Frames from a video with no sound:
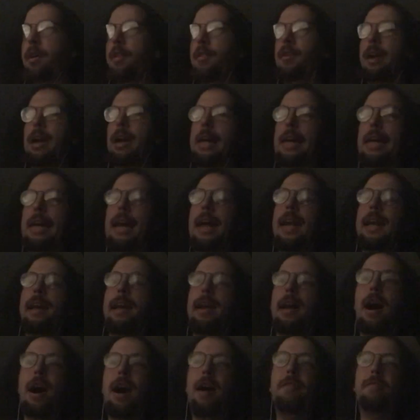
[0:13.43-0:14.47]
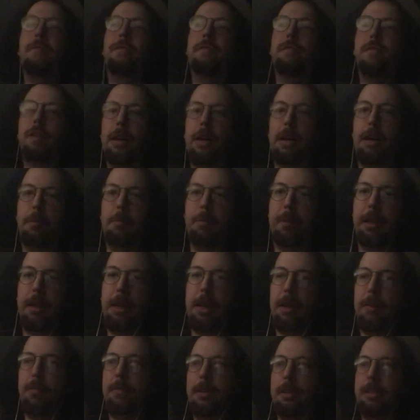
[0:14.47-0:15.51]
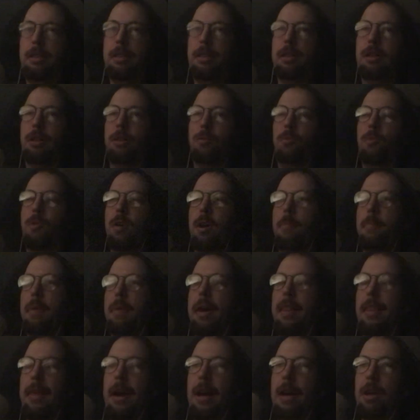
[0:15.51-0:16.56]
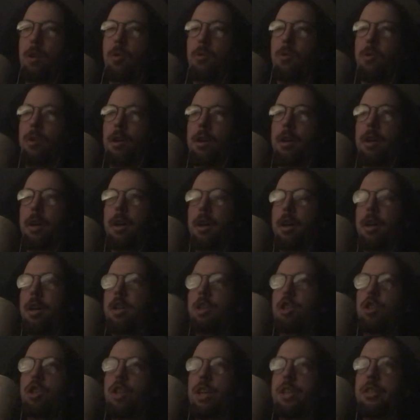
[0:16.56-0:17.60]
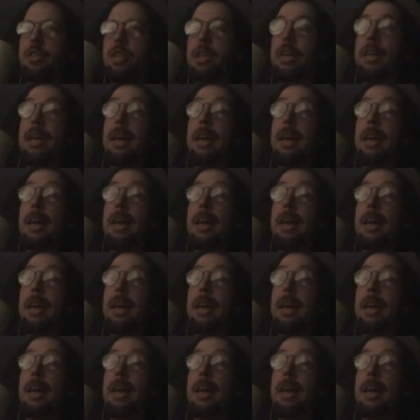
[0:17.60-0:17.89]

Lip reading: that I cannot fucking believe is still run by that crook, Justin